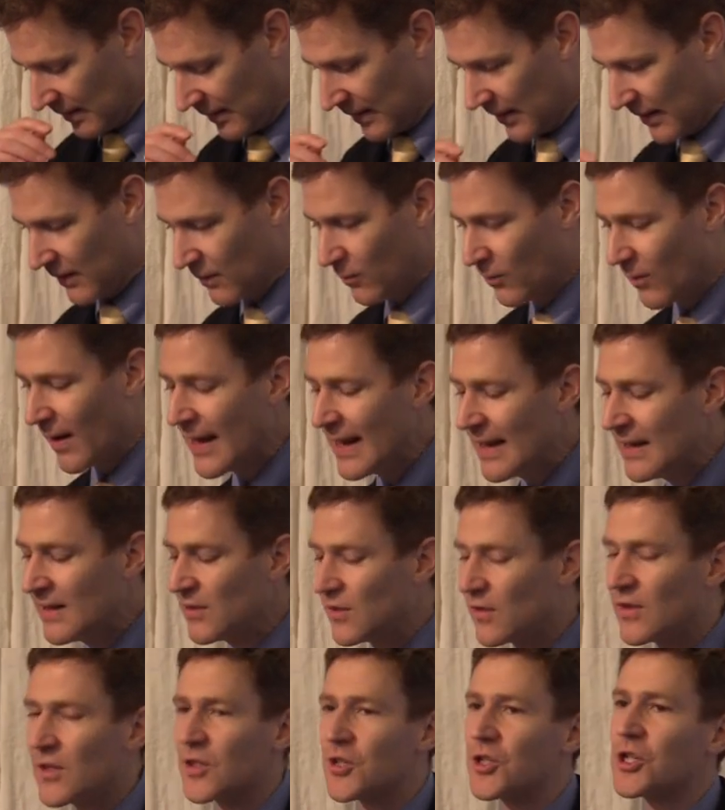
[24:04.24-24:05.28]
in
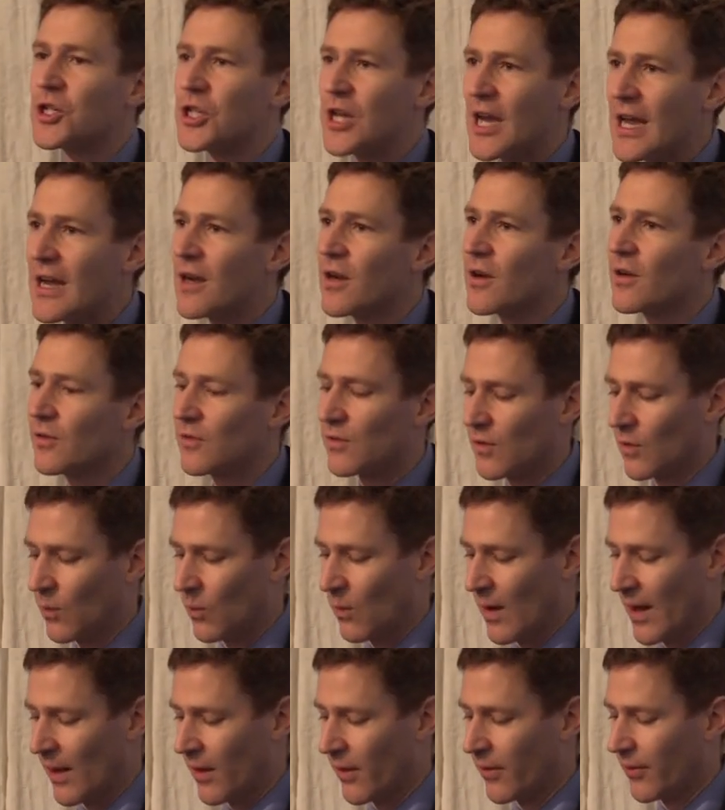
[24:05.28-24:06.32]
ways that shares the
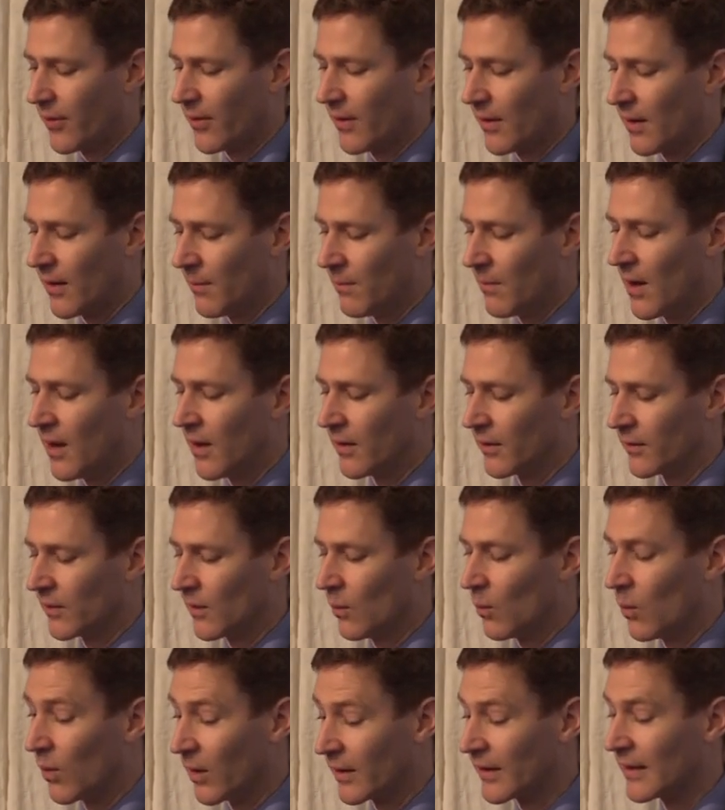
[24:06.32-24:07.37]
wealth among
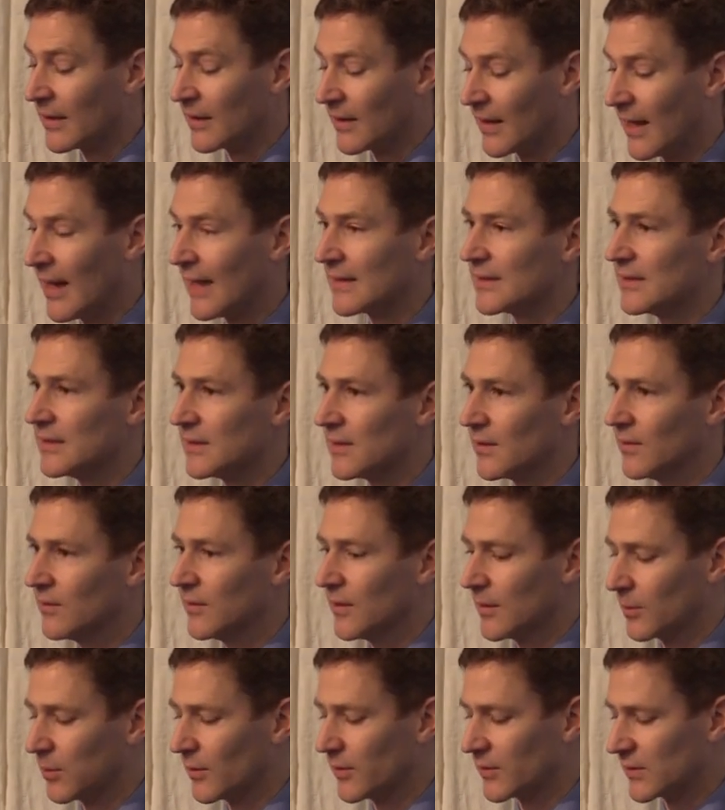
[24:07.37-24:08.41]
the working classes of
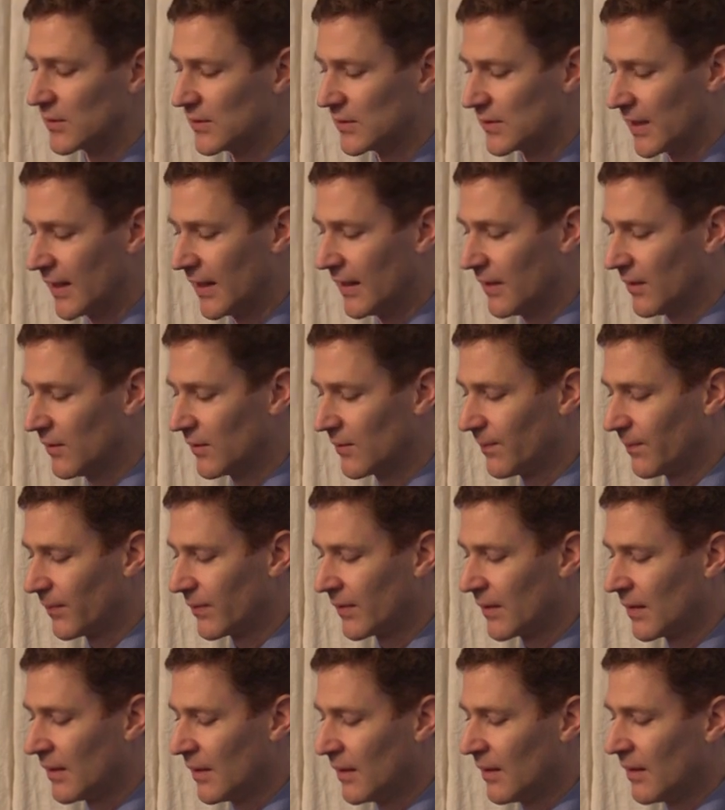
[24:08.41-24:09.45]
liberal societies.
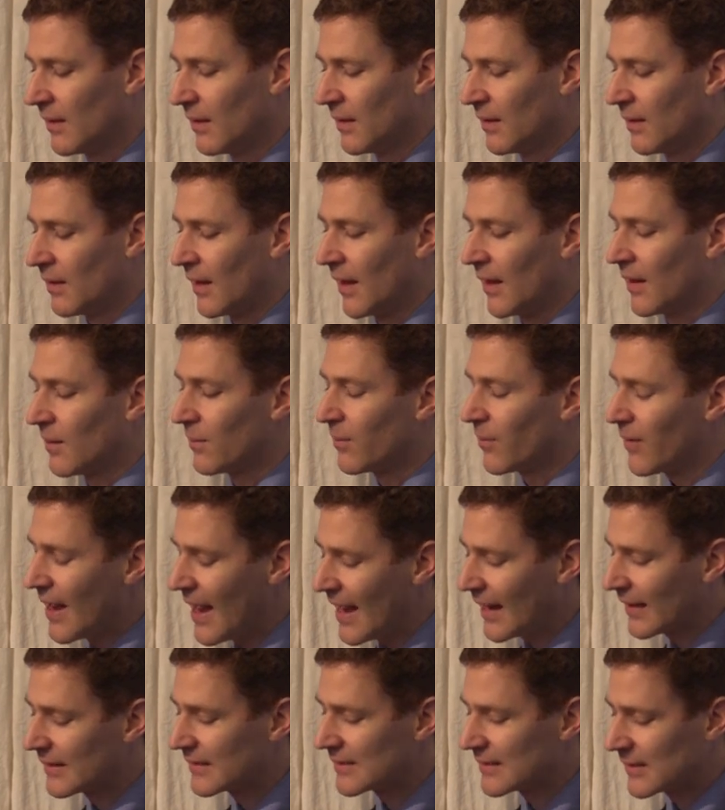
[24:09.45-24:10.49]
And in
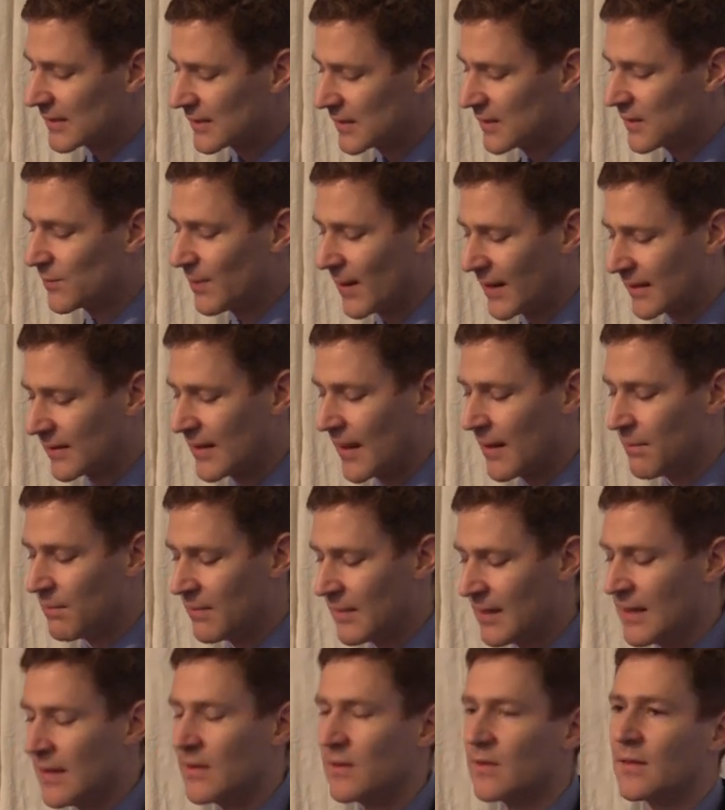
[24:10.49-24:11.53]
practice, I suspect that
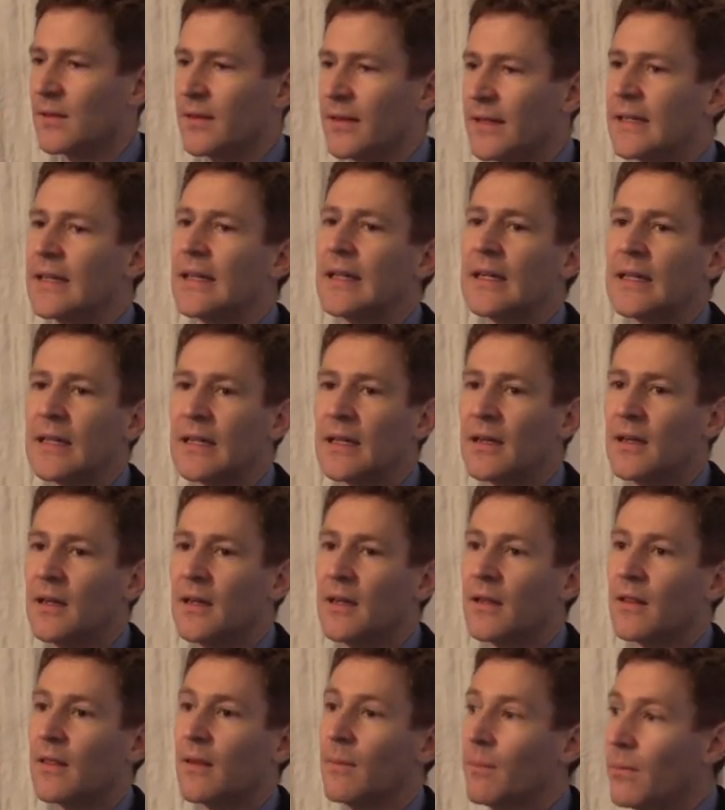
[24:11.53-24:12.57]
means linking
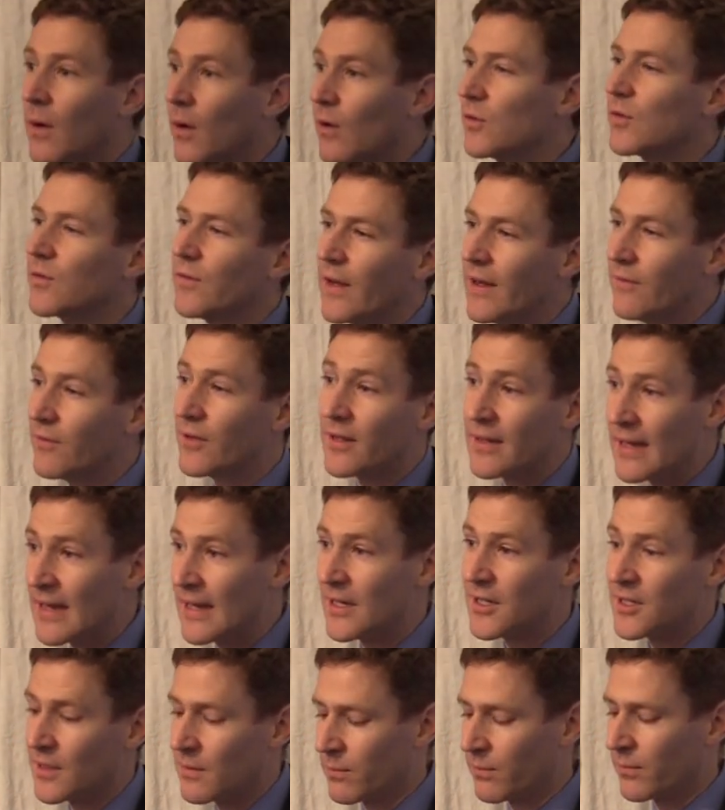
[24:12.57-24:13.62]
the most favored
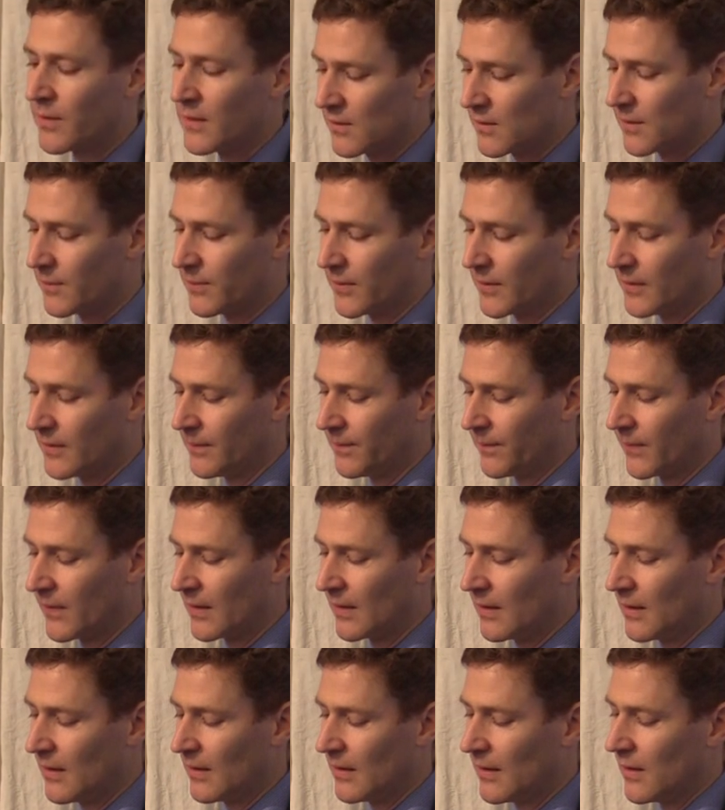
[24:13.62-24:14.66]
nation principle
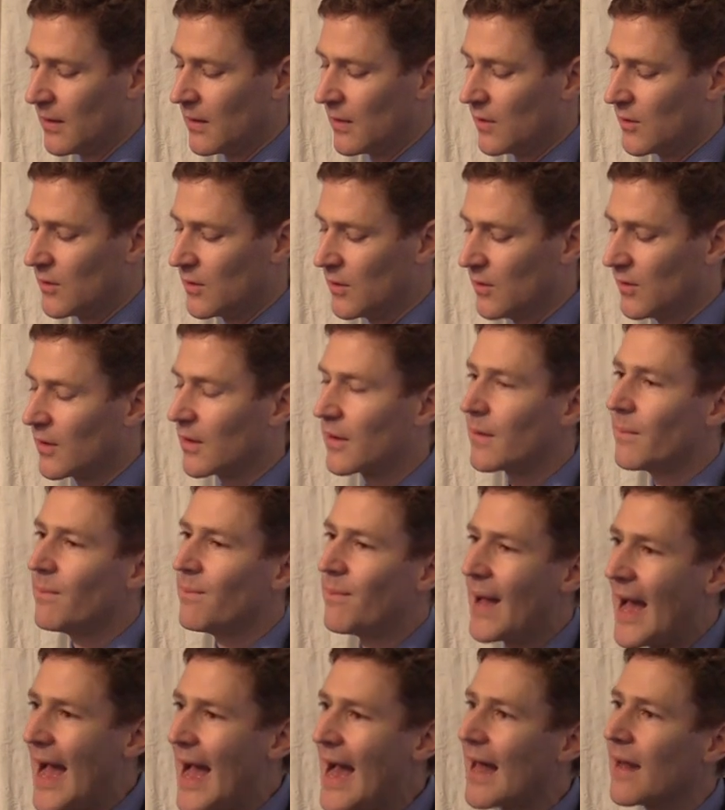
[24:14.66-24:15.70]
to the
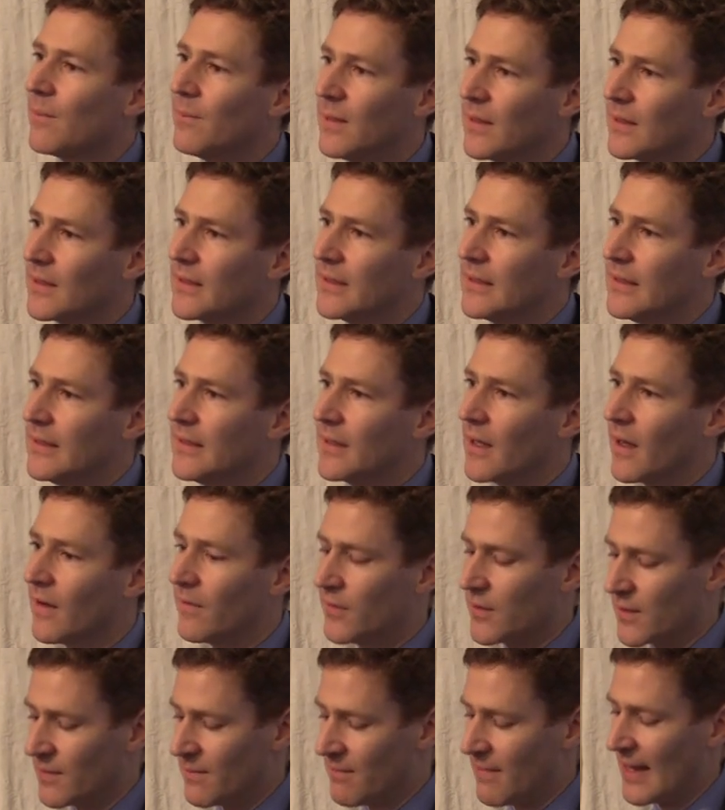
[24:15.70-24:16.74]
compatibility
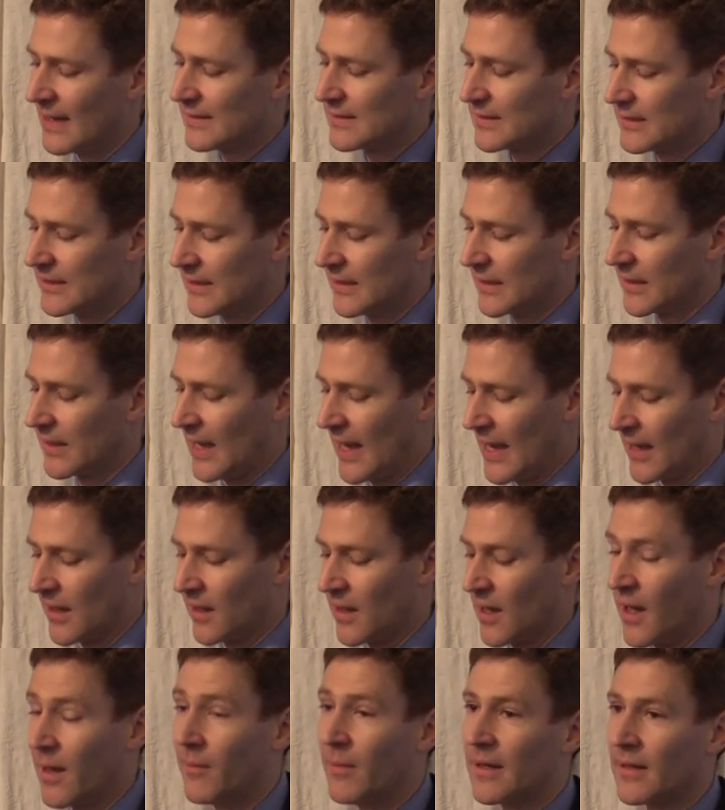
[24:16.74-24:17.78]
of domestic
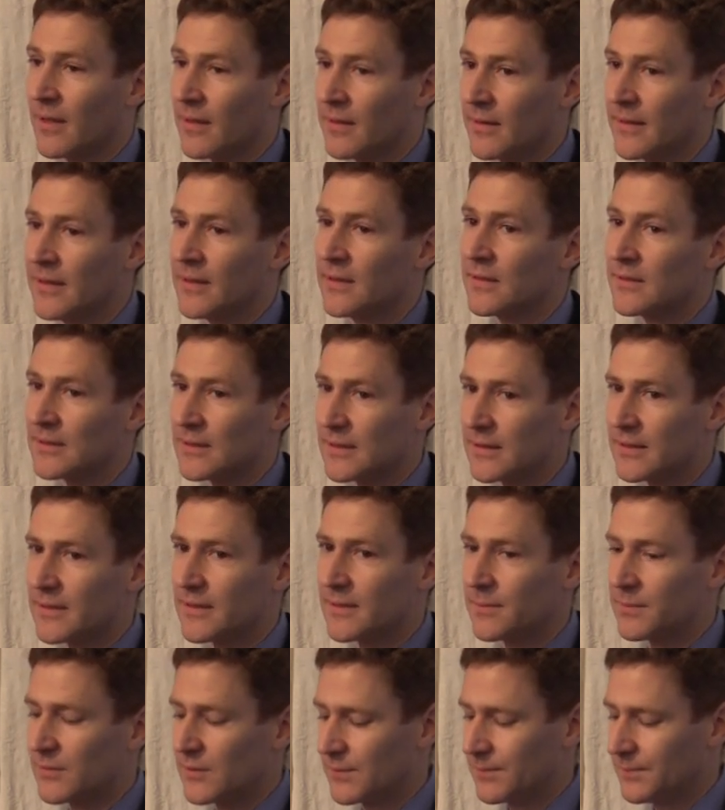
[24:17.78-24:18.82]
economic and legal
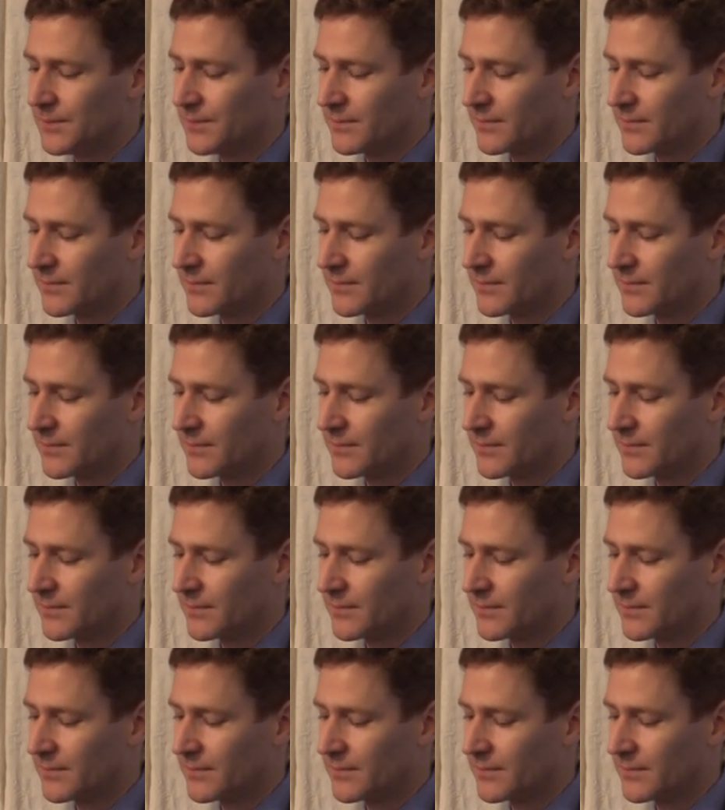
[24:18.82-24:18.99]
systems.